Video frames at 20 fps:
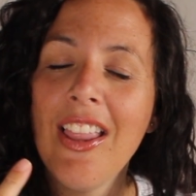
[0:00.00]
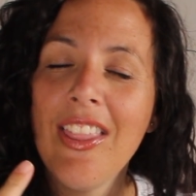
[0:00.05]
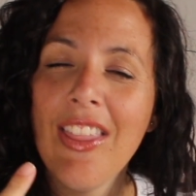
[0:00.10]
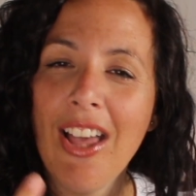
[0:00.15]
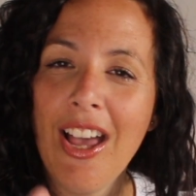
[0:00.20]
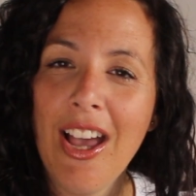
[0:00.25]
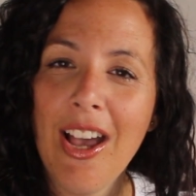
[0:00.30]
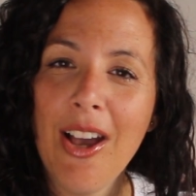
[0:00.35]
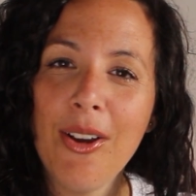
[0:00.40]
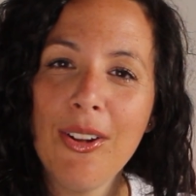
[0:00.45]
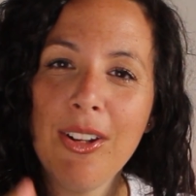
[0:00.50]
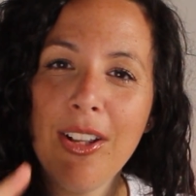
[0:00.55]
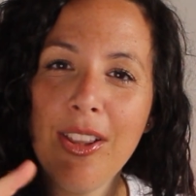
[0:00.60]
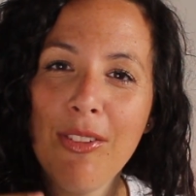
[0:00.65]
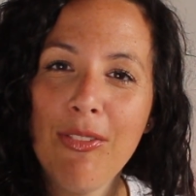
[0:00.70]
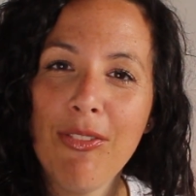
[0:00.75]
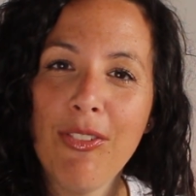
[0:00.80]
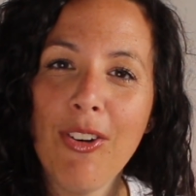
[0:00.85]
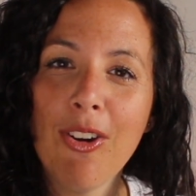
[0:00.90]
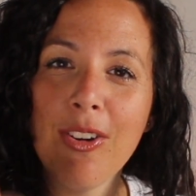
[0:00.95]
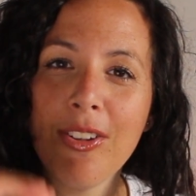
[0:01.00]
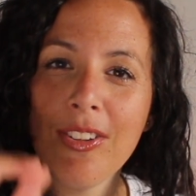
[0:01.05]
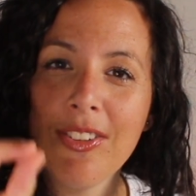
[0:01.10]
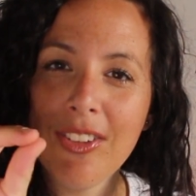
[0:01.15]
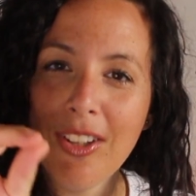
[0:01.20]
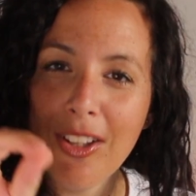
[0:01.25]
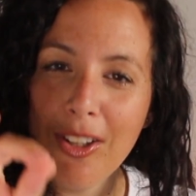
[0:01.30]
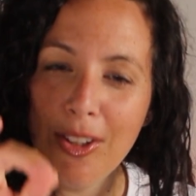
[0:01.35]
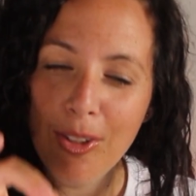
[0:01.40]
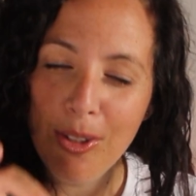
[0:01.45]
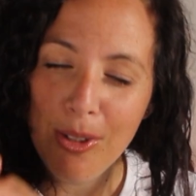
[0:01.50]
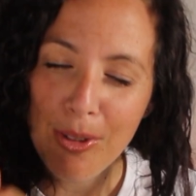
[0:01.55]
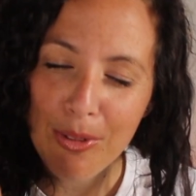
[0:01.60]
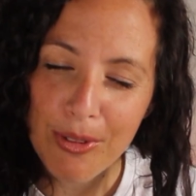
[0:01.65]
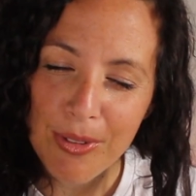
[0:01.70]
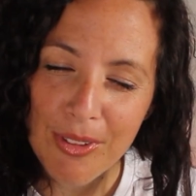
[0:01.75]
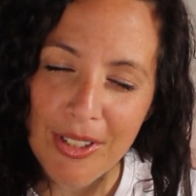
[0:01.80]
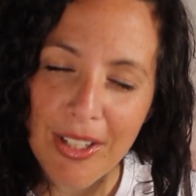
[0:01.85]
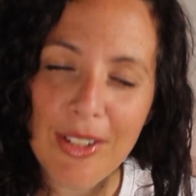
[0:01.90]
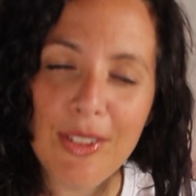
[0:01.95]
the Hound and the Fox
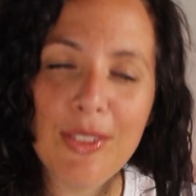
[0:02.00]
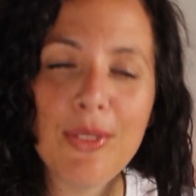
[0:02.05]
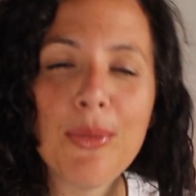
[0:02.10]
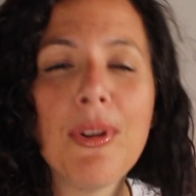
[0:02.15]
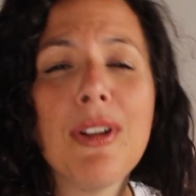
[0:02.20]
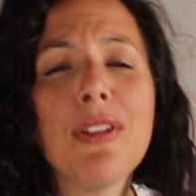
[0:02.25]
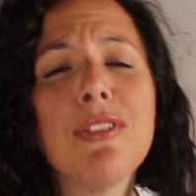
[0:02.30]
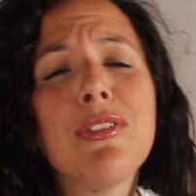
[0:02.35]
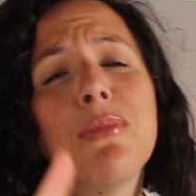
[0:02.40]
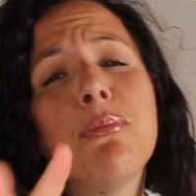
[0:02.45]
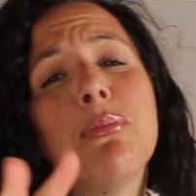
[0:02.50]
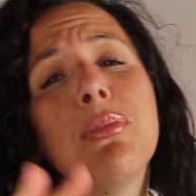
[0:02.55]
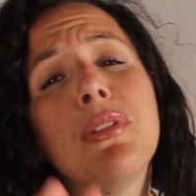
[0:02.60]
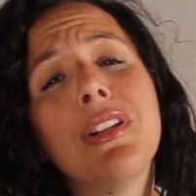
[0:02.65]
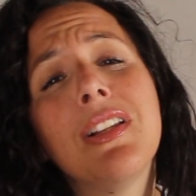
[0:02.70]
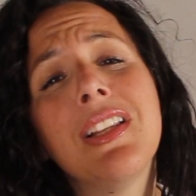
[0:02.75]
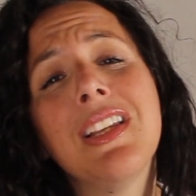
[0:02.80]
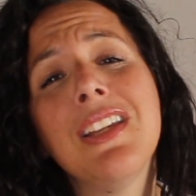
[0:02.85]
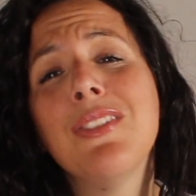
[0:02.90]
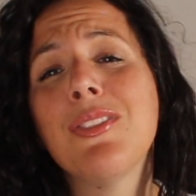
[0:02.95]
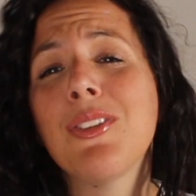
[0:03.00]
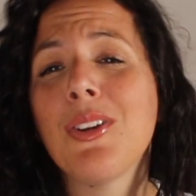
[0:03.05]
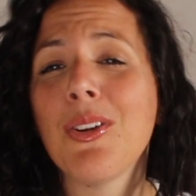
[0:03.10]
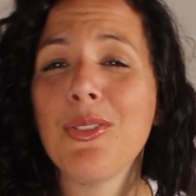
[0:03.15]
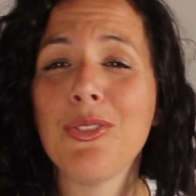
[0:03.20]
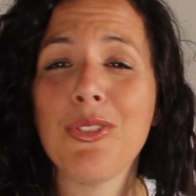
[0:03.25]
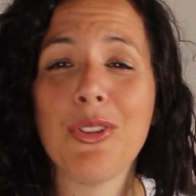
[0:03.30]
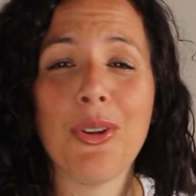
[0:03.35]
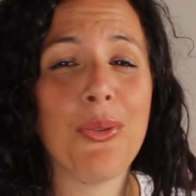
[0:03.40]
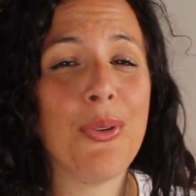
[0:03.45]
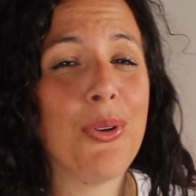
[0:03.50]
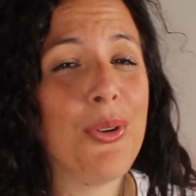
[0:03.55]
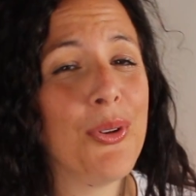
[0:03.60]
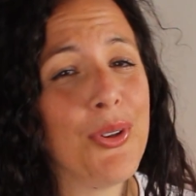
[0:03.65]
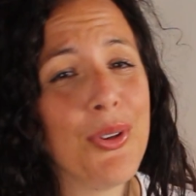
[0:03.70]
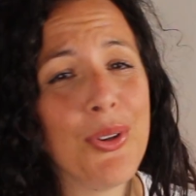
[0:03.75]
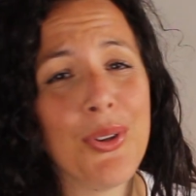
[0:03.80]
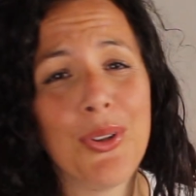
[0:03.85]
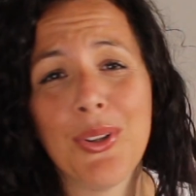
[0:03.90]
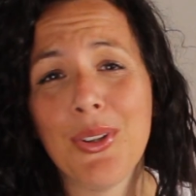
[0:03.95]
YouTube channel as well. So please go and show
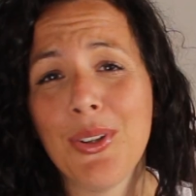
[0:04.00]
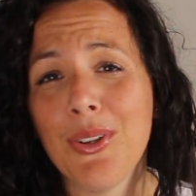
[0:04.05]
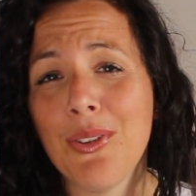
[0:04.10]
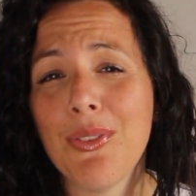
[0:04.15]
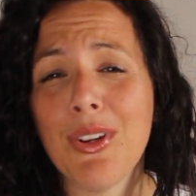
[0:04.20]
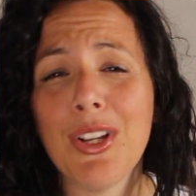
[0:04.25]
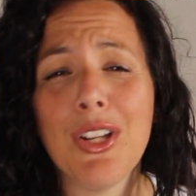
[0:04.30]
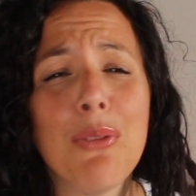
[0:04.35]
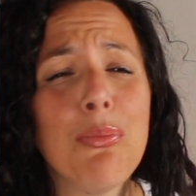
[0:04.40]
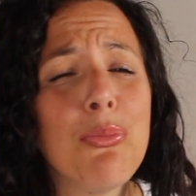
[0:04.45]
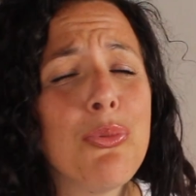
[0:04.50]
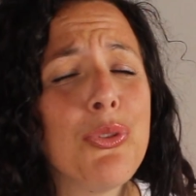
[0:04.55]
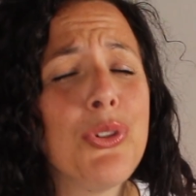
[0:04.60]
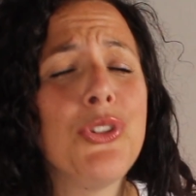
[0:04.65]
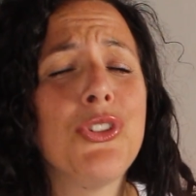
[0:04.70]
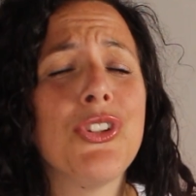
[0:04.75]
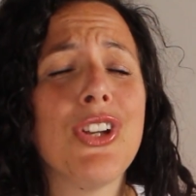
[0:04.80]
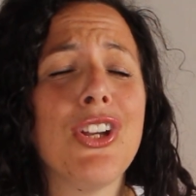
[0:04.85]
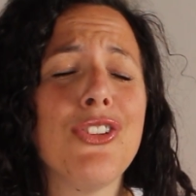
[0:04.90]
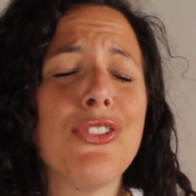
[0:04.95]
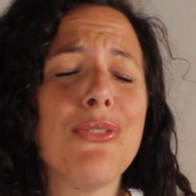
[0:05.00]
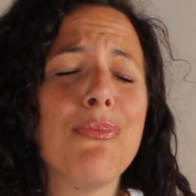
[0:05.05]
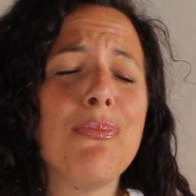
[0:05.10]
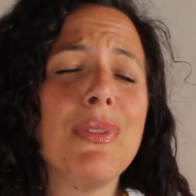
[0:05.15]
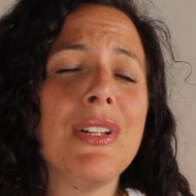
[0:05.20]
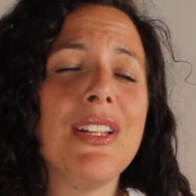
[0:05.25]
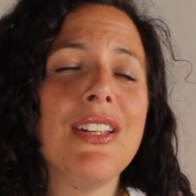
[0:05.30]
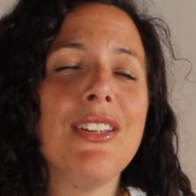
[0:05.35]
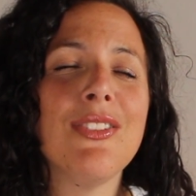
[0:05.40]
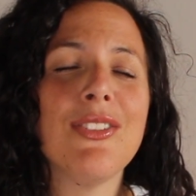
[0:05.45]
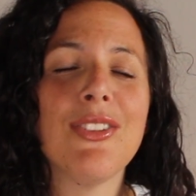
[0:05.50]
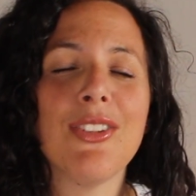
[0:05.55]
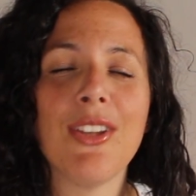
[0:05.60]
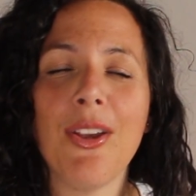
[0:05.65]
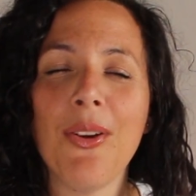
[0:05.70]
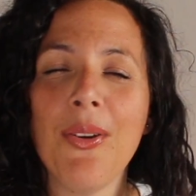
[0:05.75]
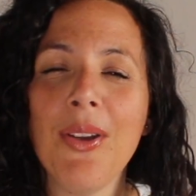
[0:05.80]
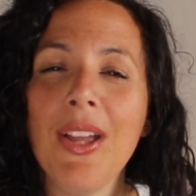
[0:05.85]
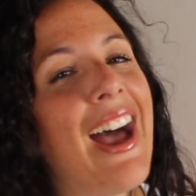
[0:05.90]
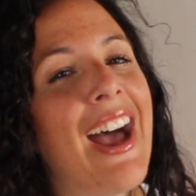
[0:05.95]
all your love appreciation, please
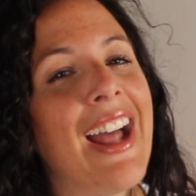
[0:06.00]
do.